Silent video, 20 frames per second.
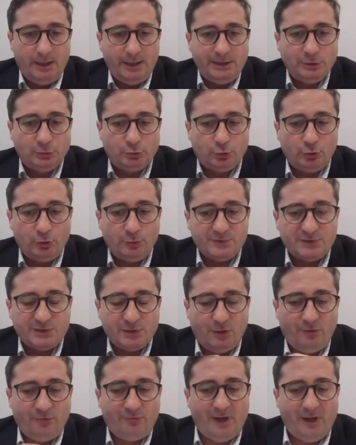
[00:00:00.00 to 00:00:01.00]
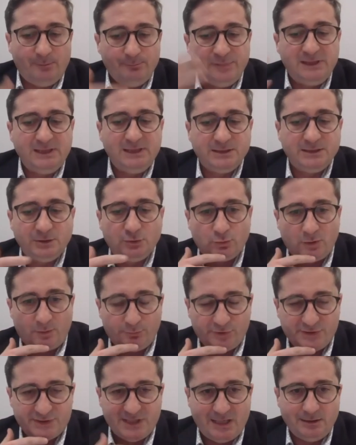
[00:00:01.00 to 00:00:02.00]
in terms of ability to
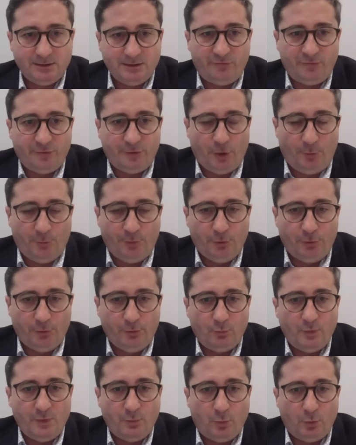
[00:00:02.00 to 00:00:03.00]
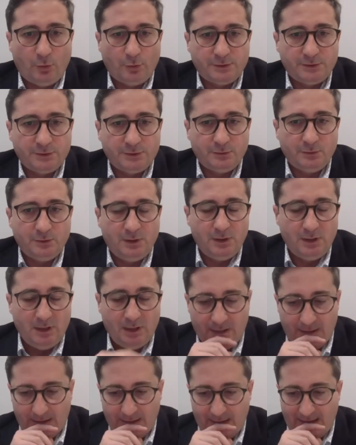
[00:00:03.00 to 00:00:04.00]
represent the phenomenon we want to
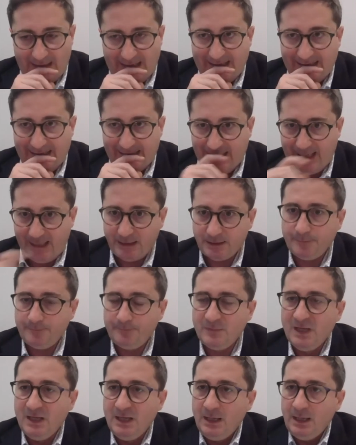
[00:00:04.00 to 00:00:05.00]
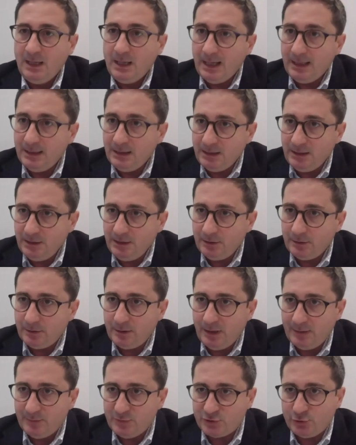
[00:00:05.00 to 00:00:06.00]
highlight. And
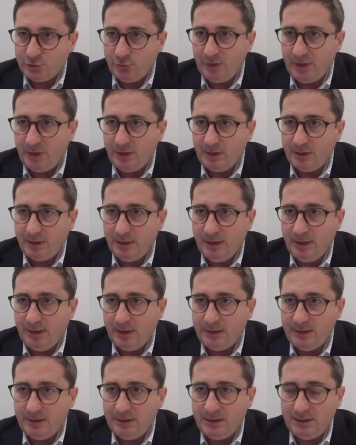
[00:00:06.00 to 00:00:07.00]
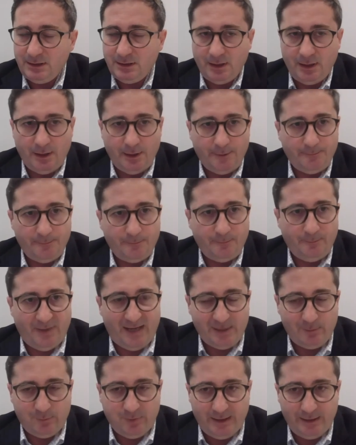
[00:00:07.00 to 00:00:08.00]
here I'm showing the
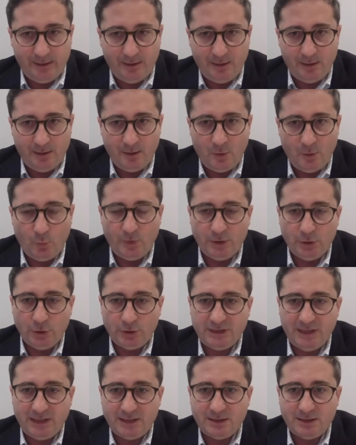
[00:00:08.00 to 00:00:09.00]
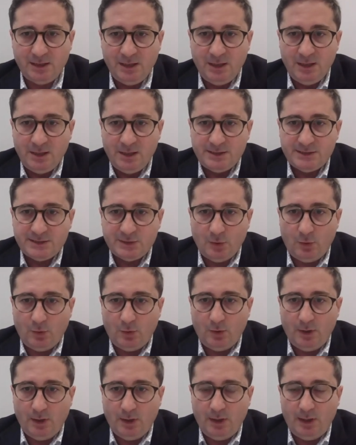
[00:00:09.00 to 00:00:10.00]
pipeline we looked at.
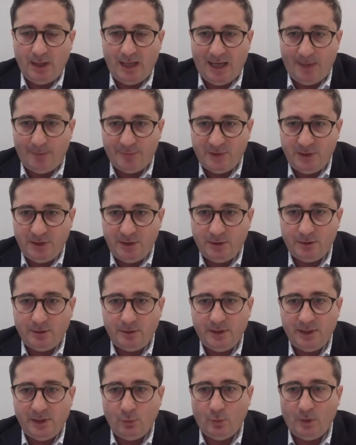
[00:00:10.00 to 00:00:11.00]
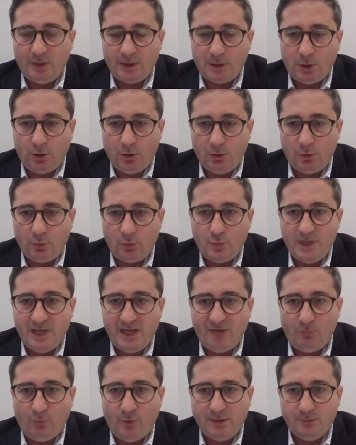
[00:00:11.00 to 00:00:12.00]
So up here in one color, we
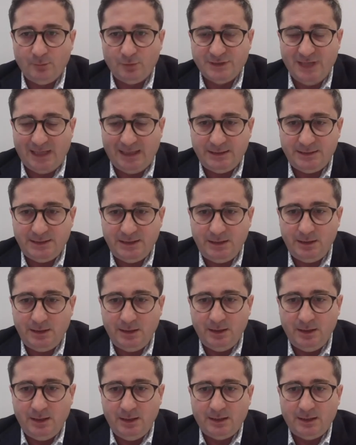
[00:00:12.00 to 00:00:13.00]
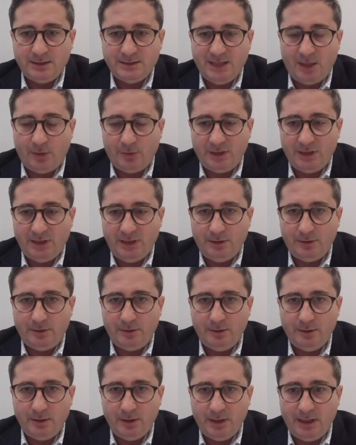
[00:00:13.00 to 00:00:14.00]
have one modality. Down
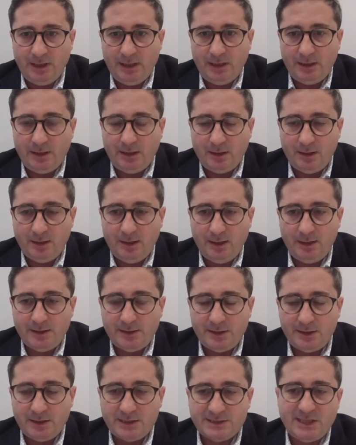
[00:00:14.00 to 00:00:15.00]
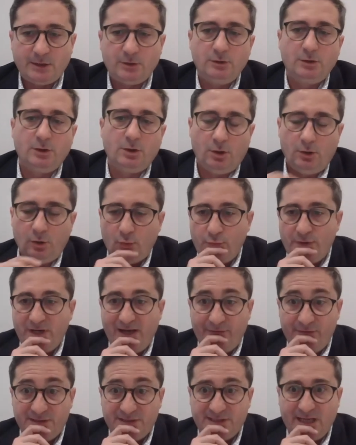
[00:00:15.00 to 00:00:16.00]
here in the second color, we
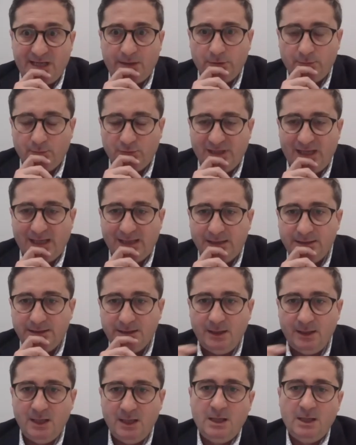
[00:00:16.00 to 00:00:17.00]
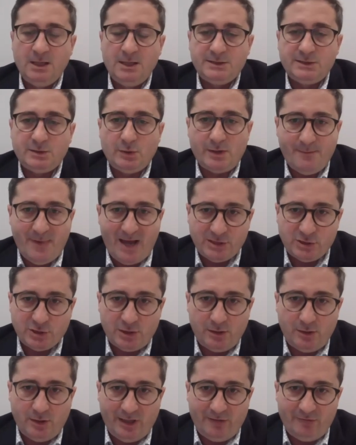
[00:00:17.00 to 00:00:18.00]
have the second modality. So
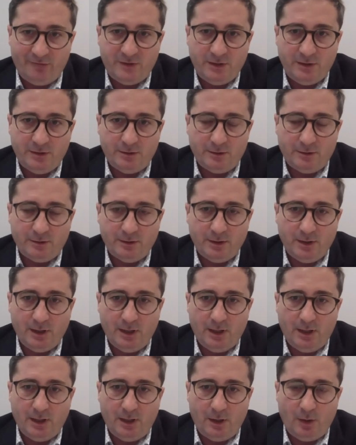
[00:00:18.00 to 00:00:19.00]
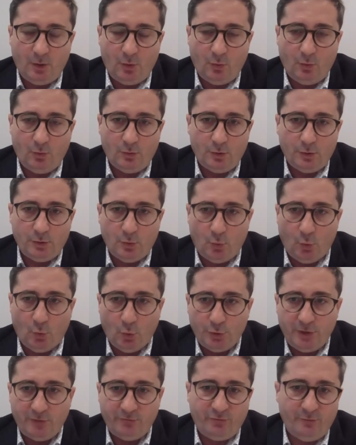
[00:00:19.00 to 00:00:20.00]
imagine you have here
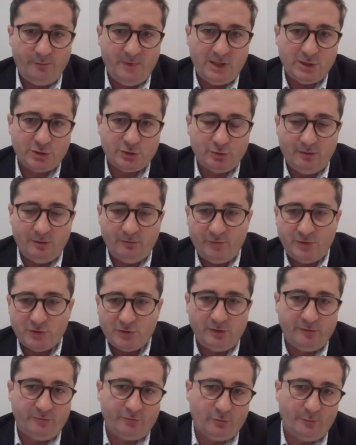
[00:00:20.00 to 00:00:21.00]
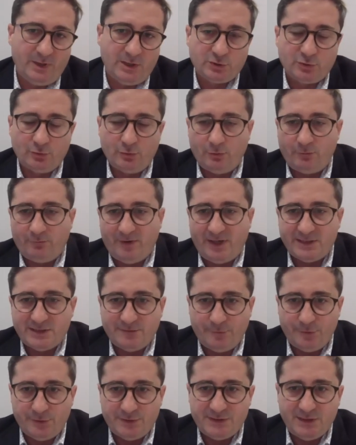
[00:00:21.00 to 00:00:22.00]
audio information, visual information, or vice
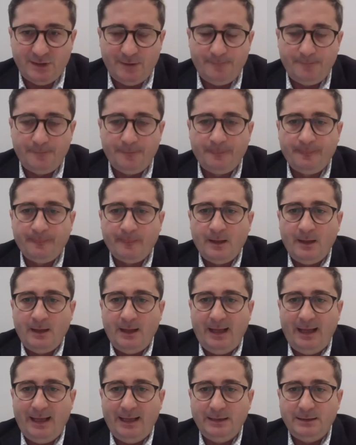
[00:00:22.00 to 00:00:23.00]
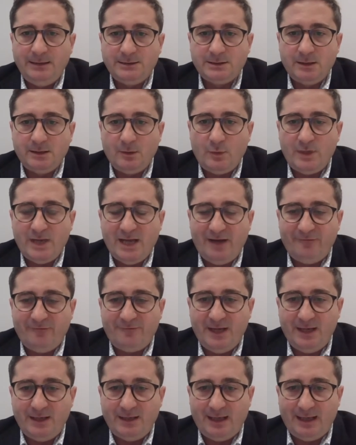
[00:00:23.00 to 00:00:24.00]
versa. And we
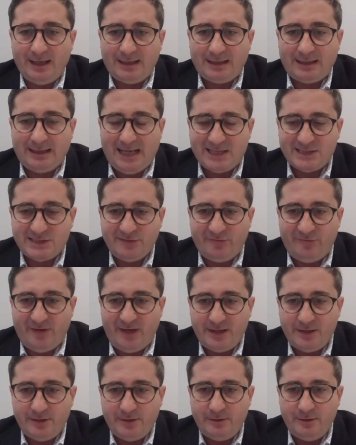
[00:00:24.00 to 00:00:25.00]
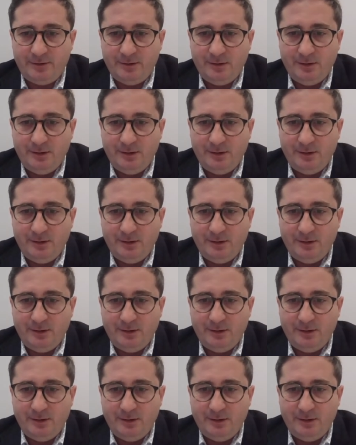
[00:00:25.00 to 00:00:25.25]
have then a classifier